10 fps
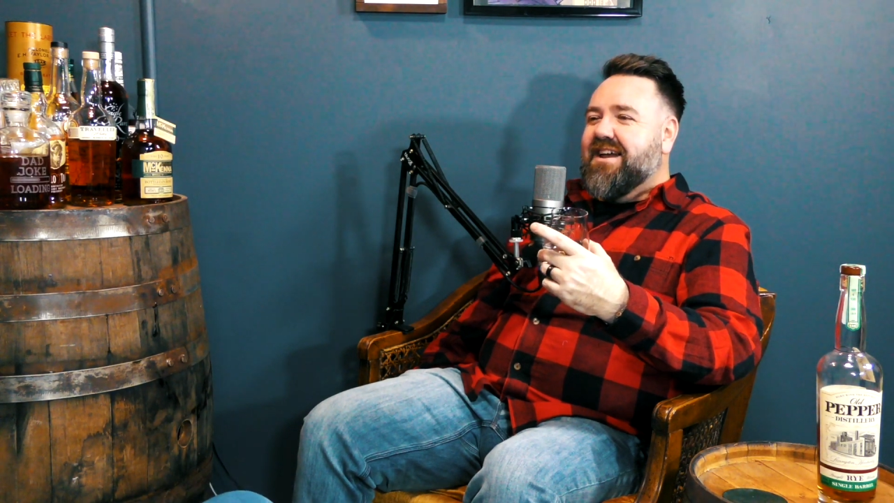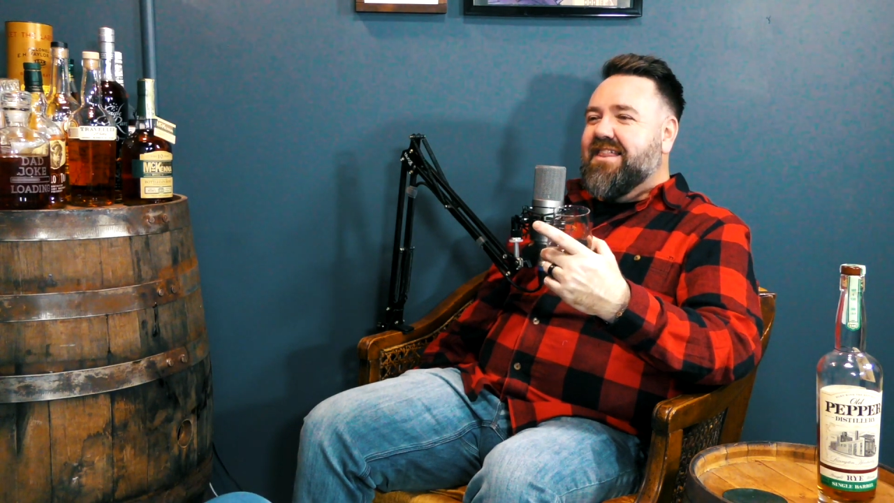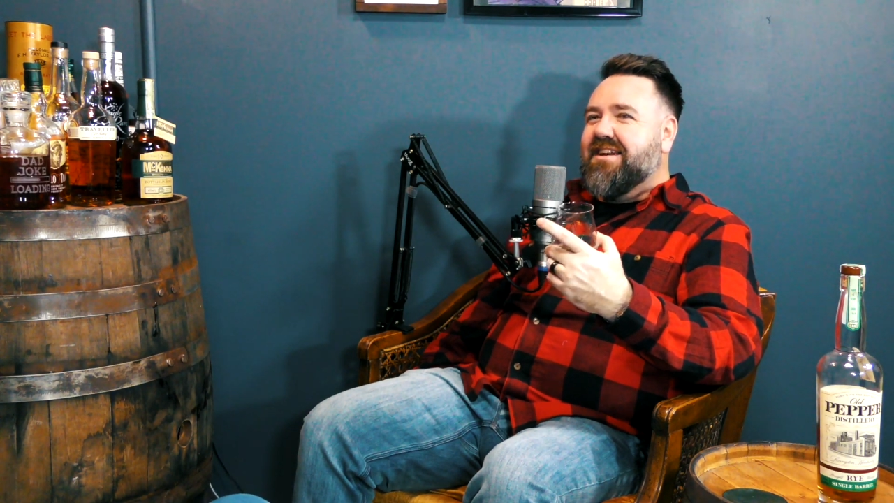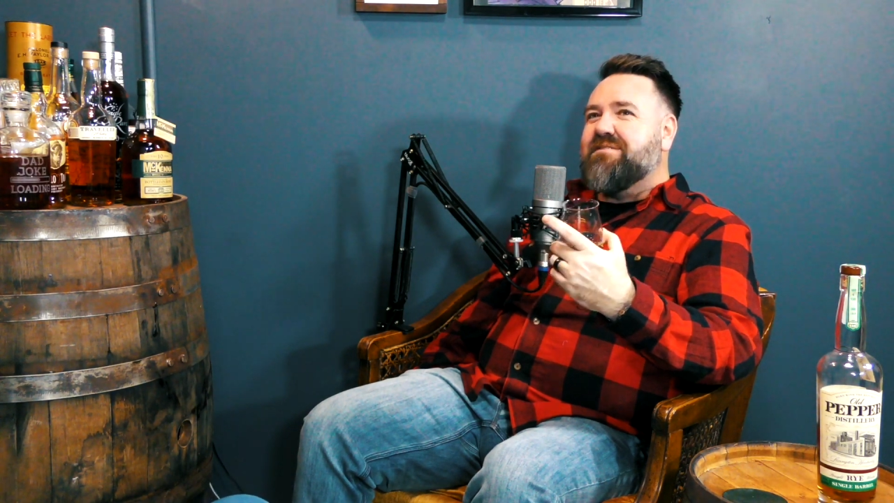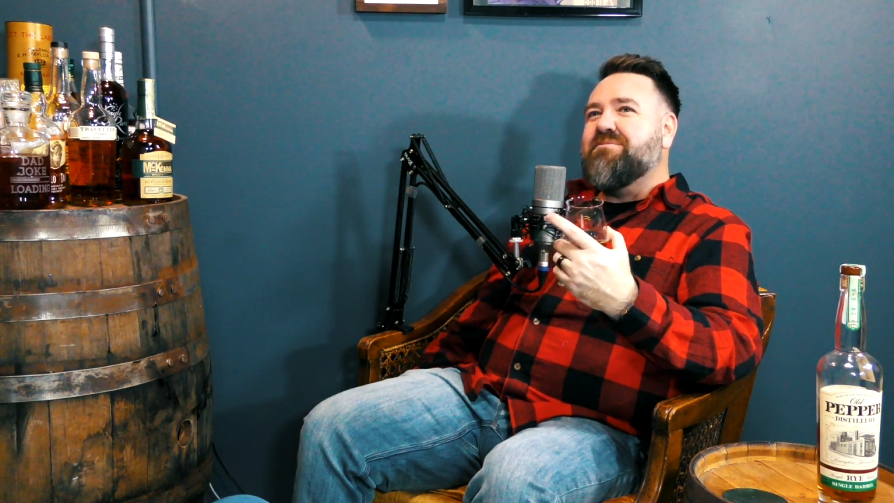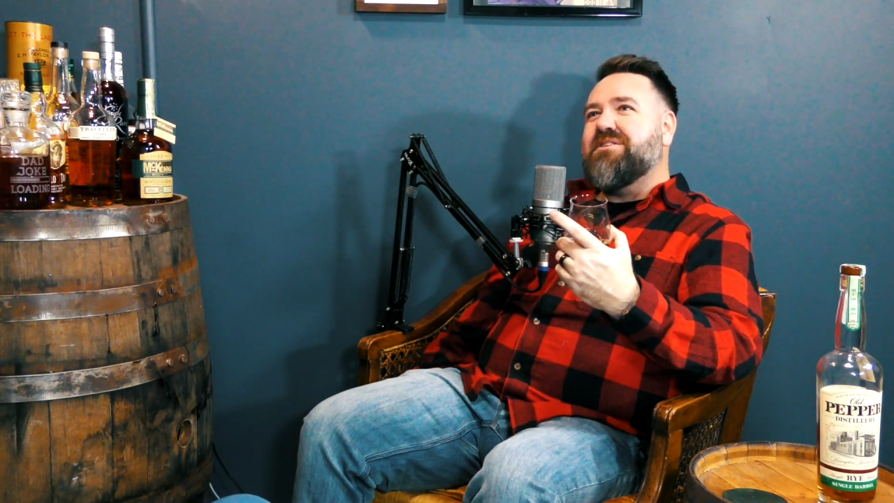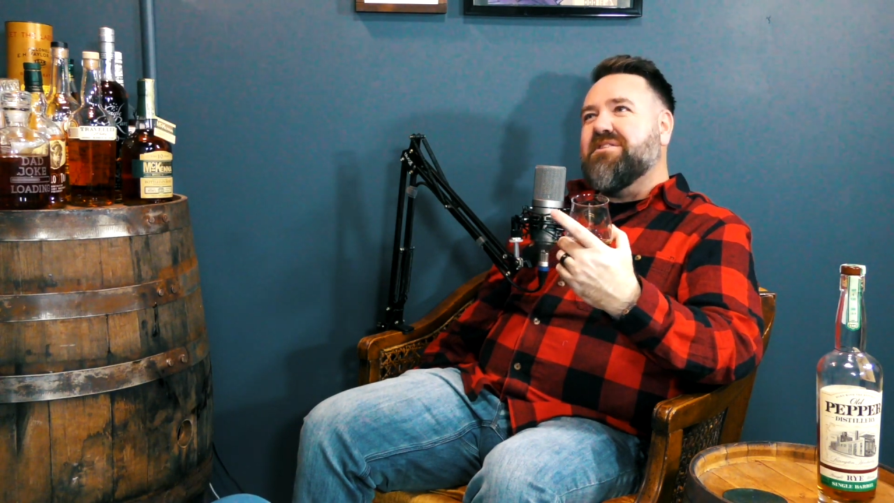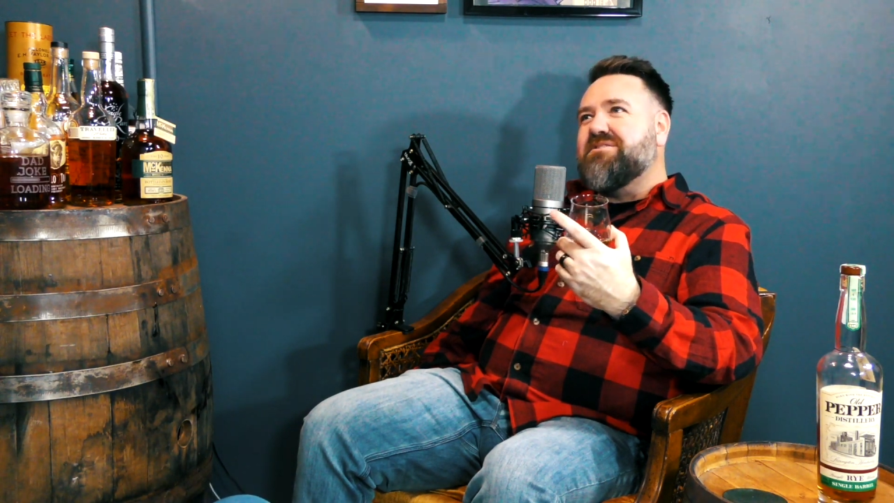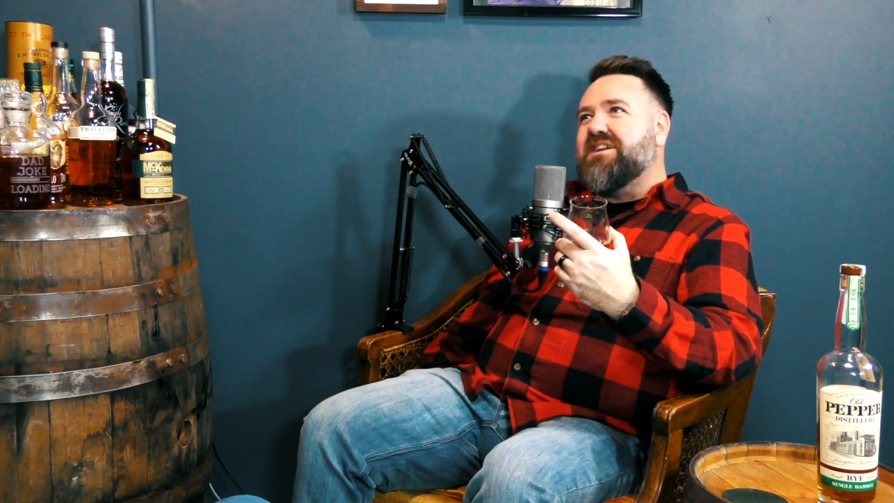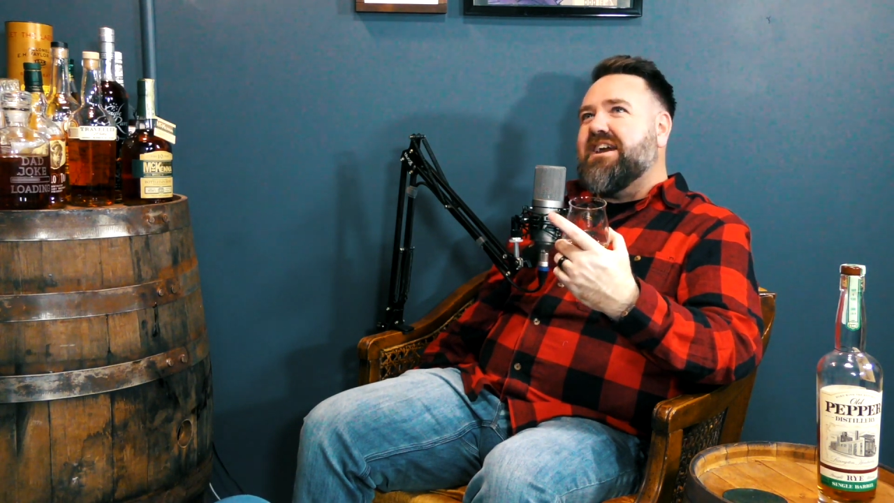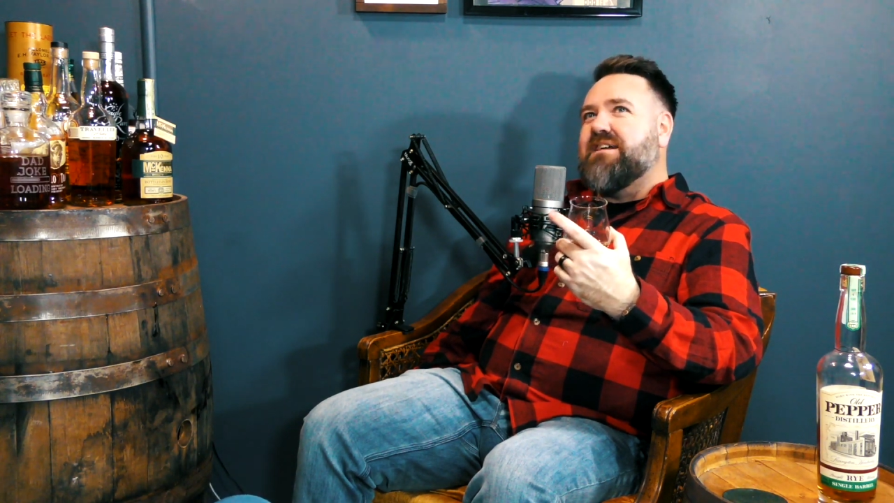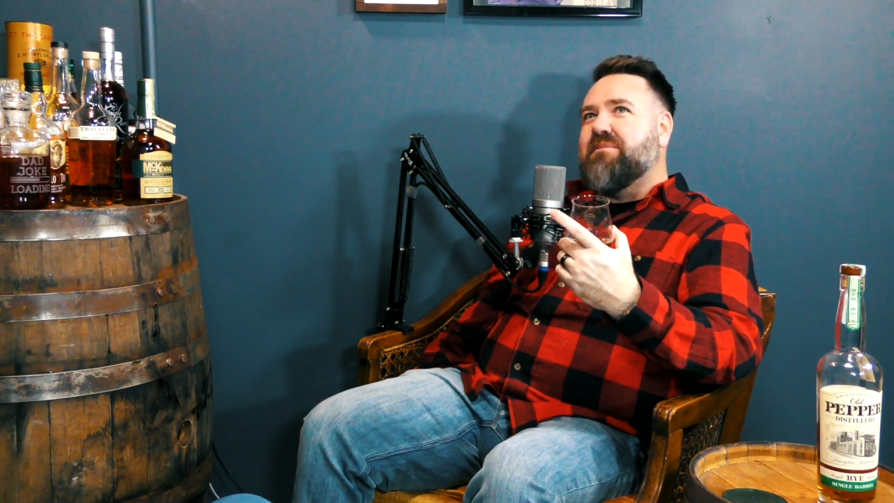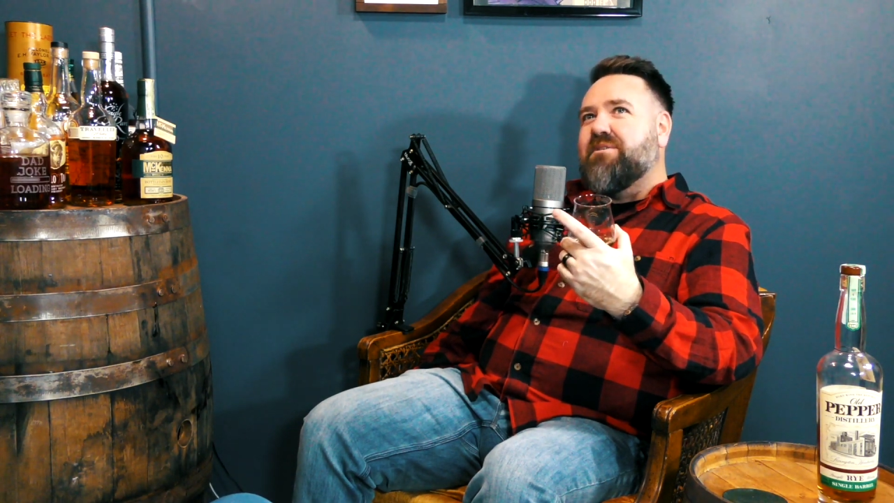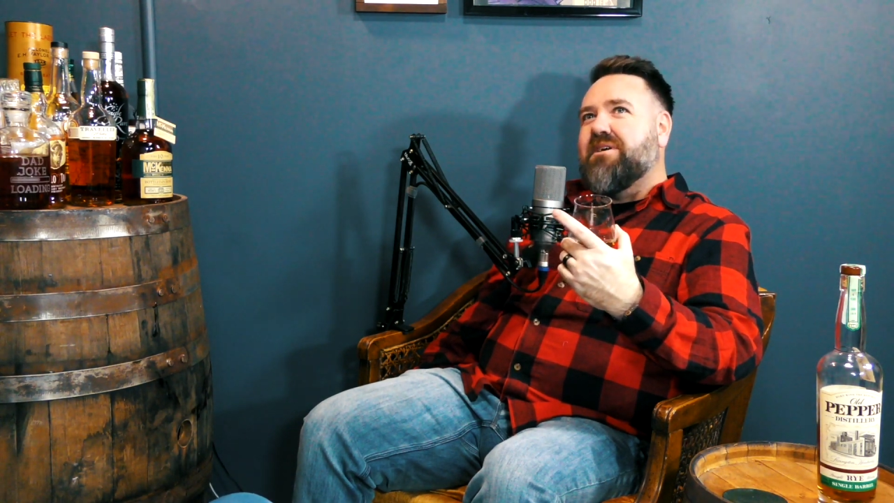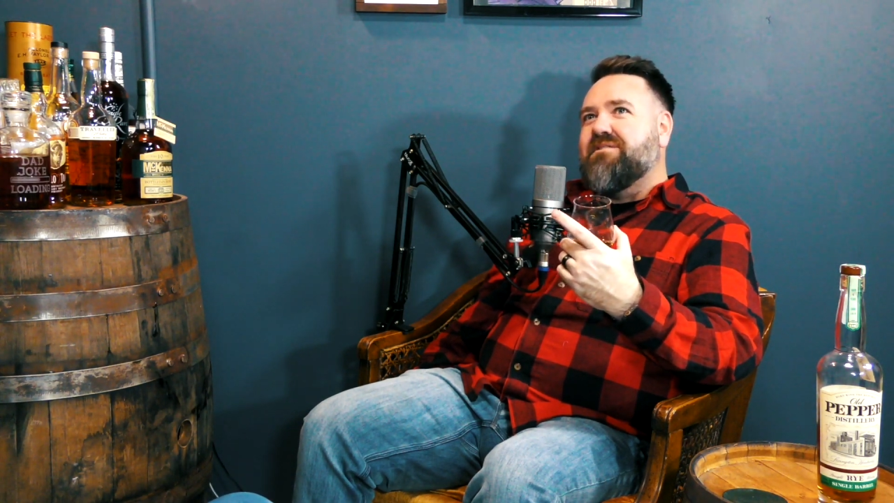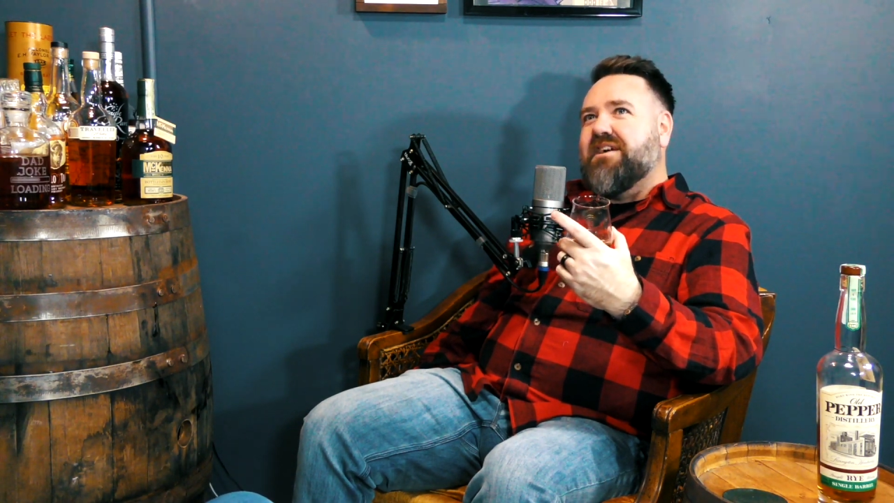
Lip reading: Like the other day, my wife